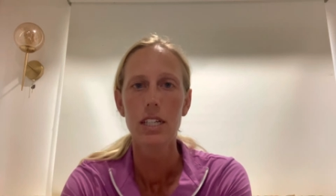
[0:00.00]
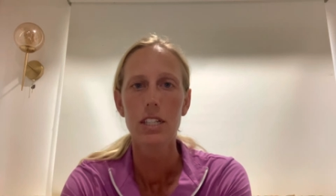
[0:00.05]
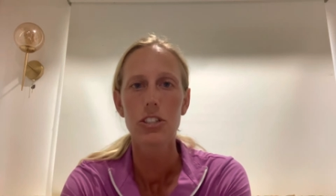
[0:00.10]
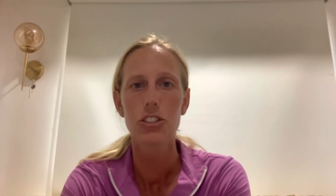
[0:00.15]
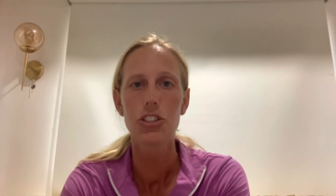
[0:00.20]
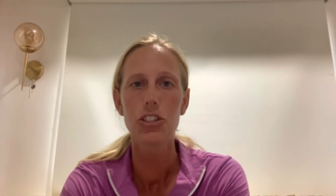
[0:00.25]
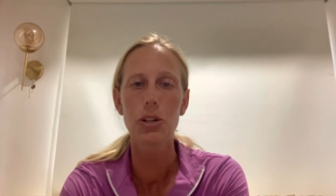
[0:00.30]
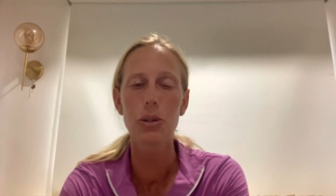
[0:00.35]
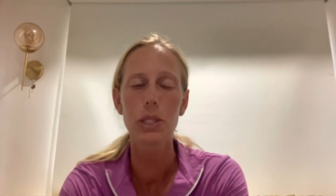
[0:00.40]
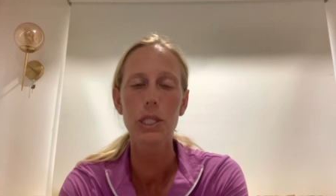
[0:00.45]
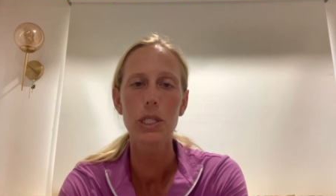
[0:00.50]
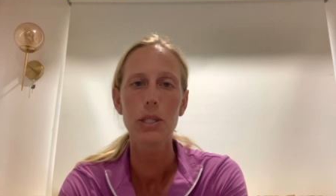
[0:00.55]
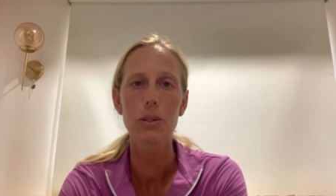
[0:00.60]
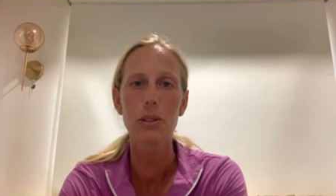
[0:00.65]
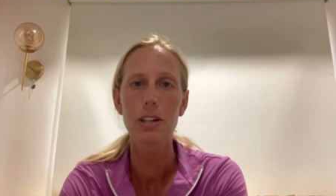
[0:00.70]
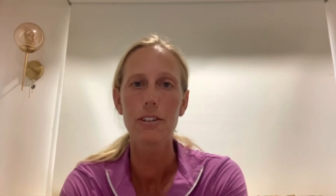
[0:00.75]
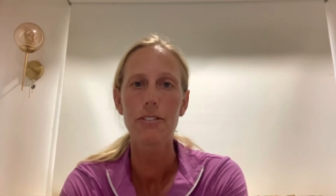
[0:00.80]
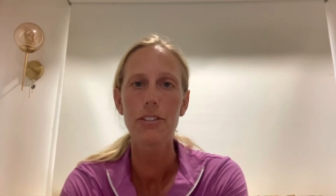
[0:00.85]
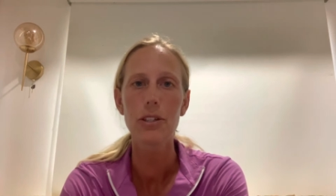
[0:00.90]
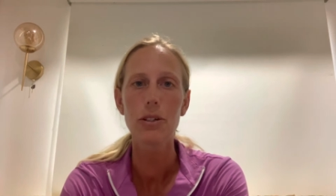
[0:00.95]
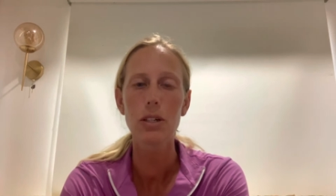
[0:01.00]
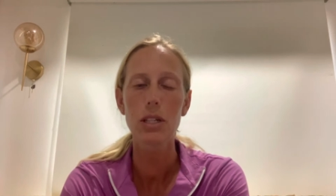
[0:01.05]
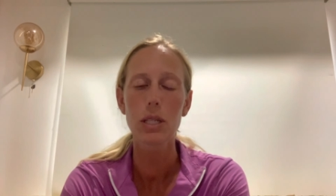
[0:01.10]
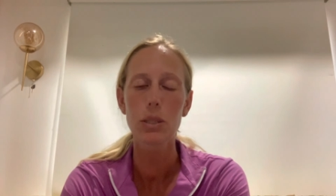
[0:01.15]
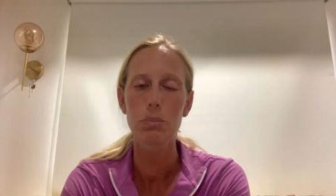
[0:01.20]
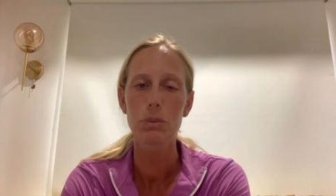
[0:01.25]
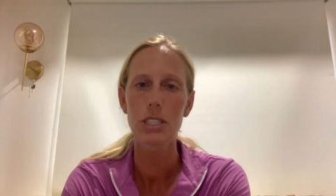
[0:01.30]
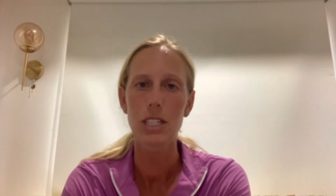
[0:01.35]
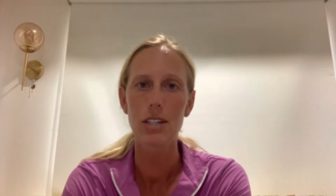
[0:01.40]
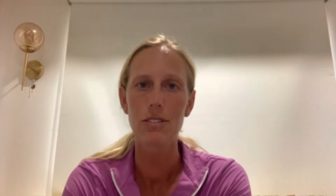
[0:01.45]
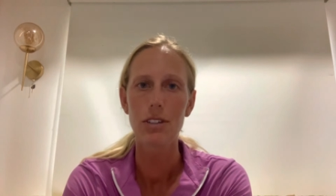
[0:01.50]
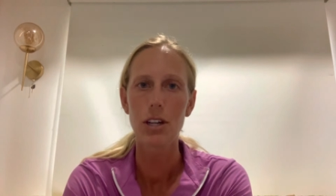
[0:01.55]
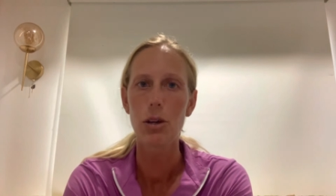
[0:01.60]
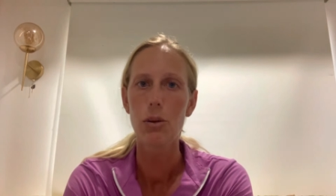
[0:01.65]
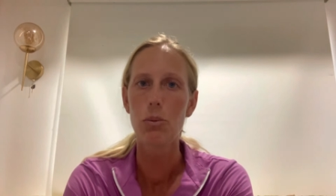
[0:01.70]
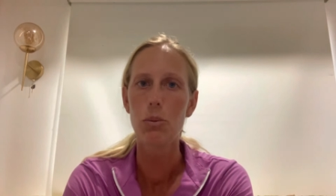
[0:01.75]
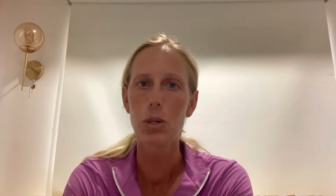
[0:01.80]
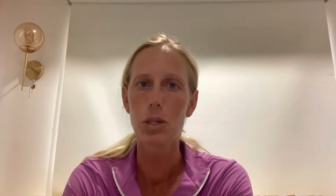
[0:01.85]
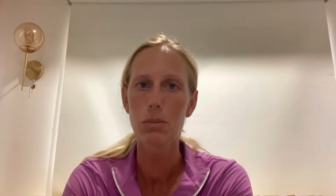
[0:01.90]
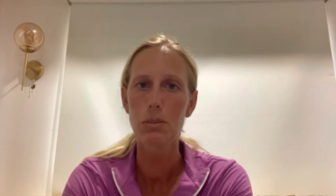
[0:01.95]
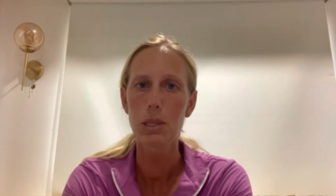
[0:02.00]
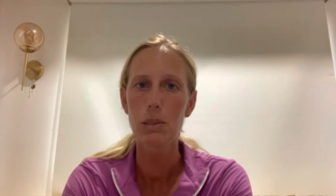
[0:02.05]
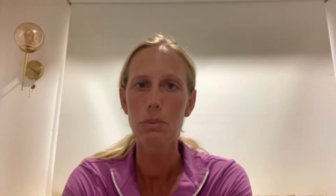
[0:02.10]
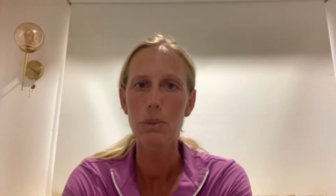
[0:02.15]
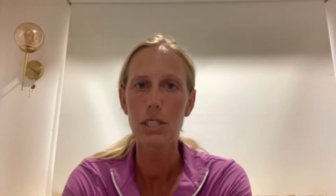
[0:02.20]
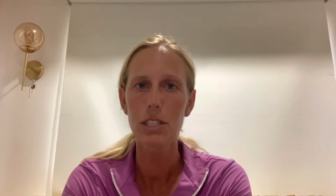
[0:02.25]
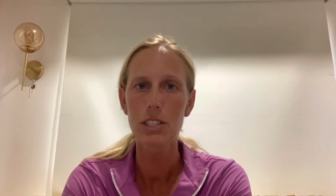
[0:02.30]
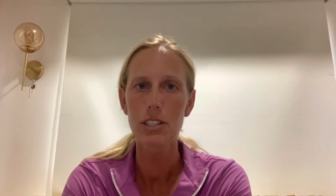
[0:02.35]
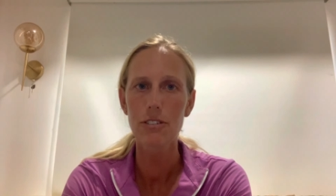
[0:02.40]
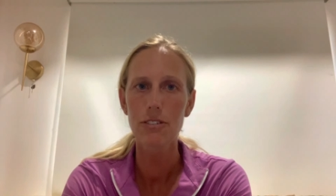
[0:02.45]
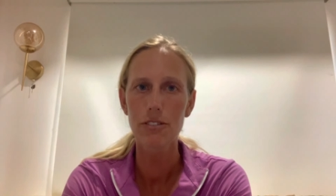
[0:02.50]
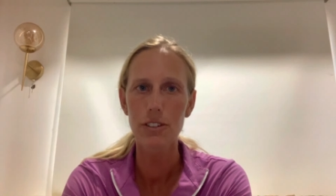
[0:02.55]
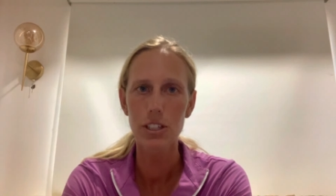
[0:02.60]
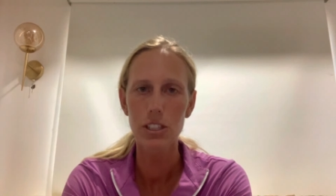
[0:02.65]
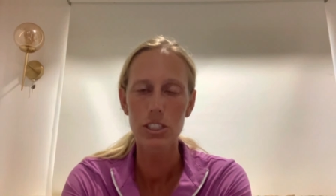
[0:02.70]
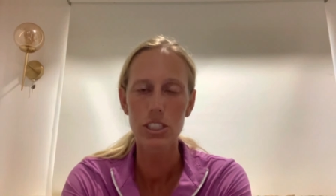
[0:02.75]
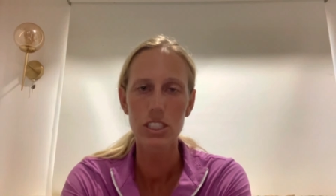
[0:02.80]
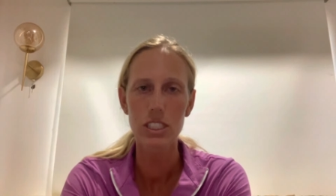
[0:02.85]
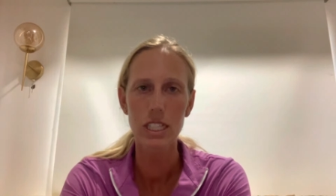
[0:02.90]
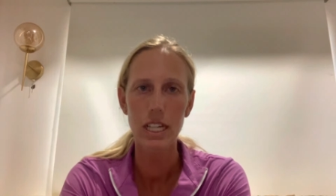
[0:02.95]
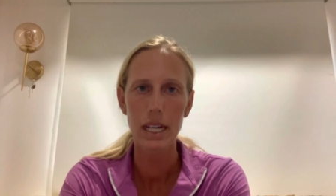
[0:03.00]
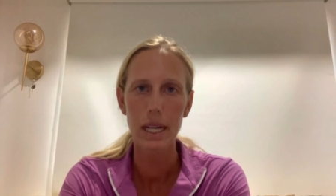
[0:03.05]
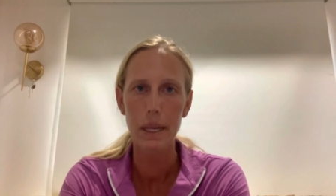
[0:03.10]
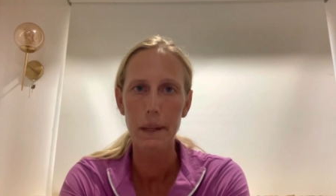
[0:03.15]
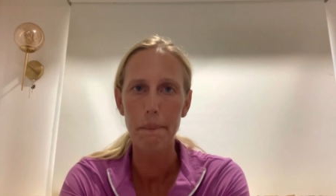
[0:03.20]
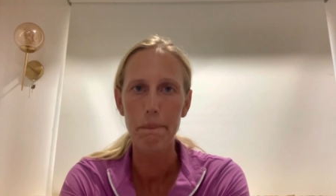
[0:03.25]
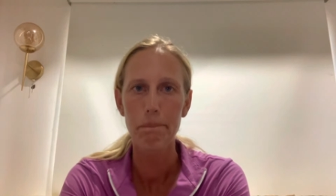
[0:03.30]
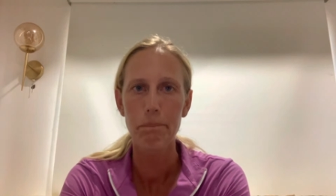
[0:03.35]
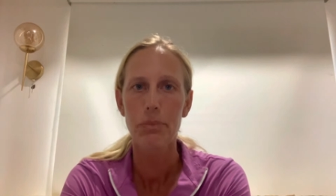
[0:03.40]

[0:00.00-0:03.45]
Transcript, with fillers: showing you a few clips of our warm-up on the first day,